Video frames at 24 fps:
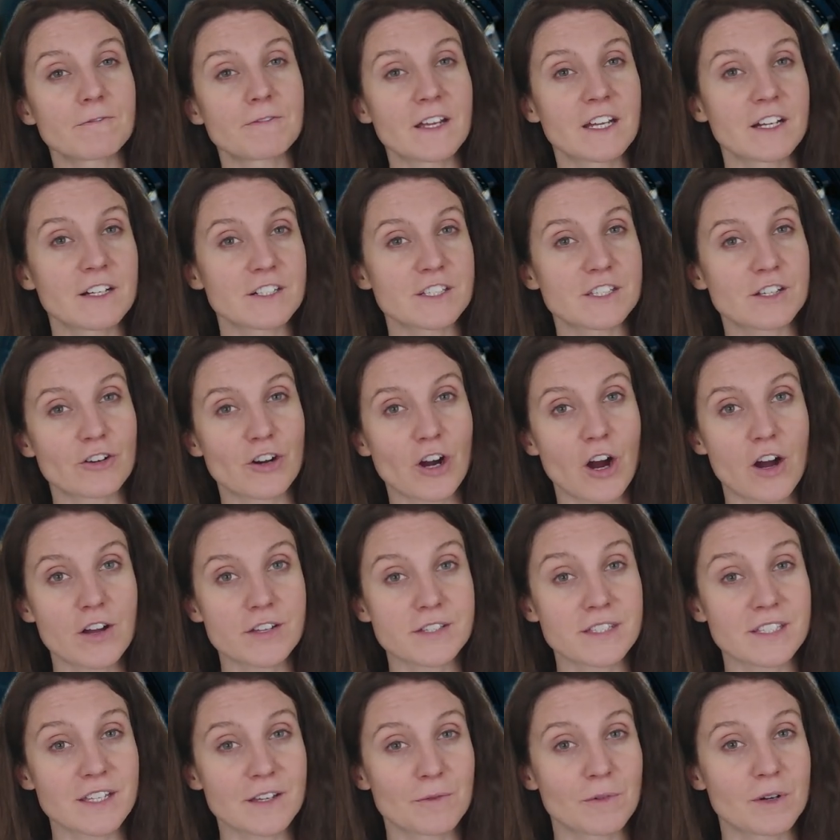but fingers
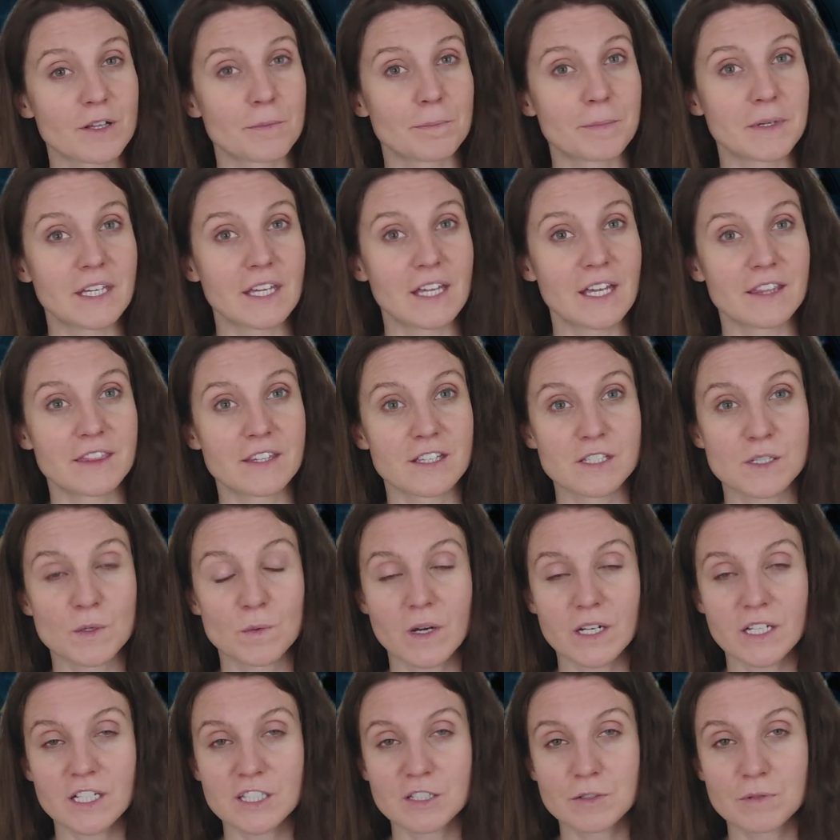crossed it will be
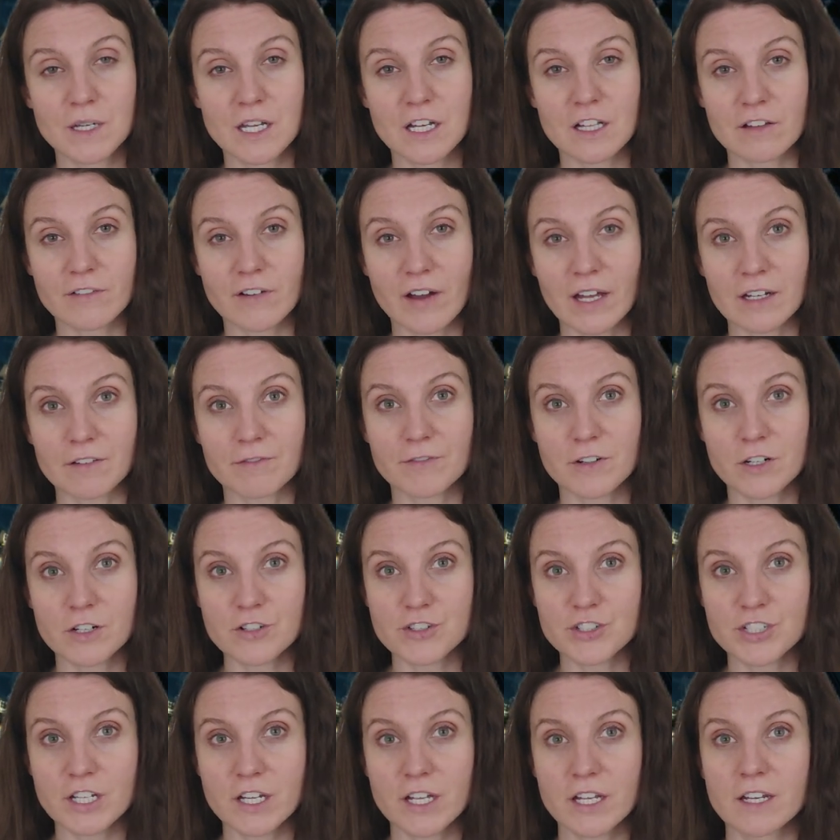the 22
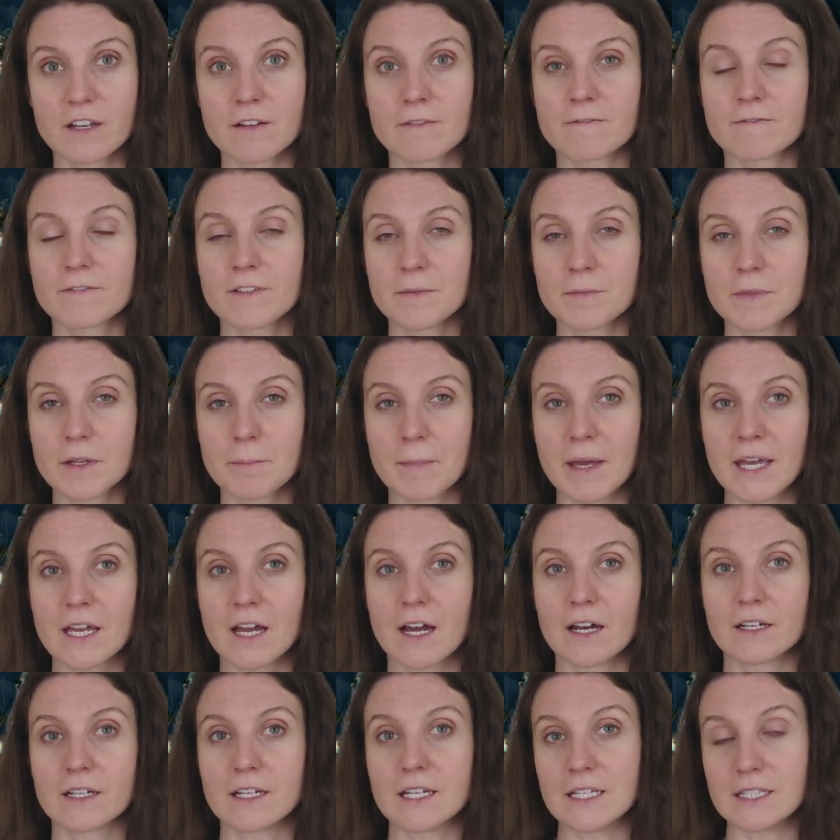kilowatt version from
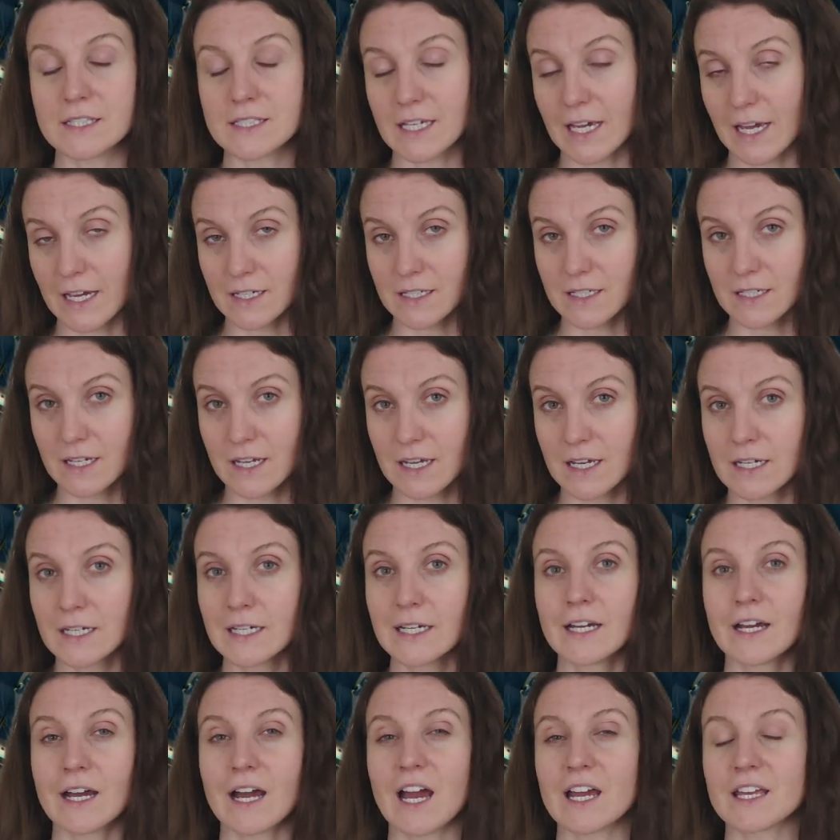the Megane
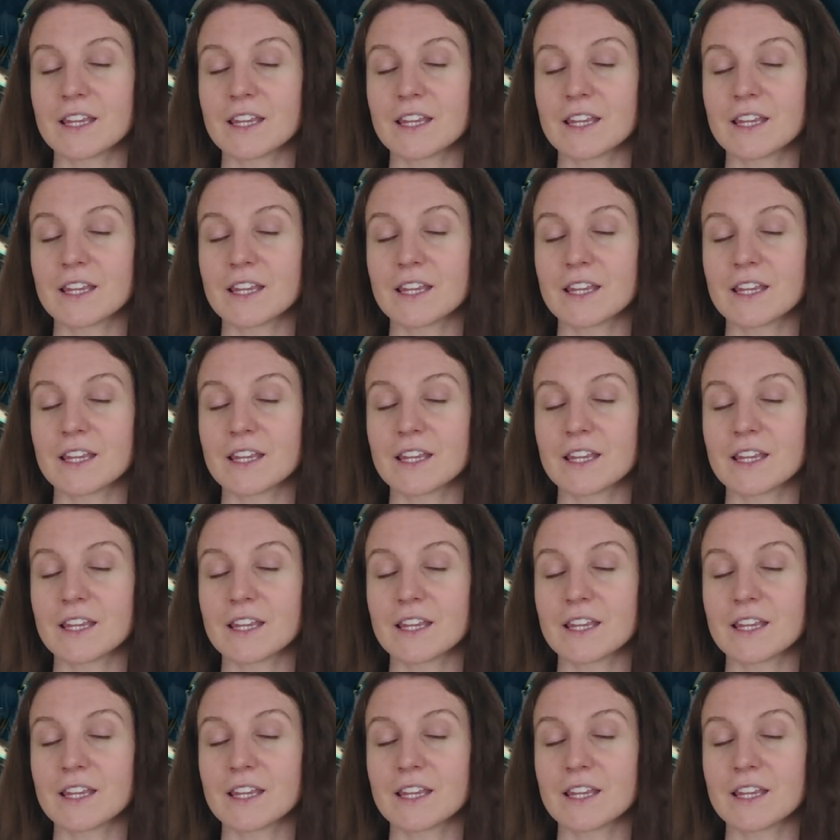E-Tech.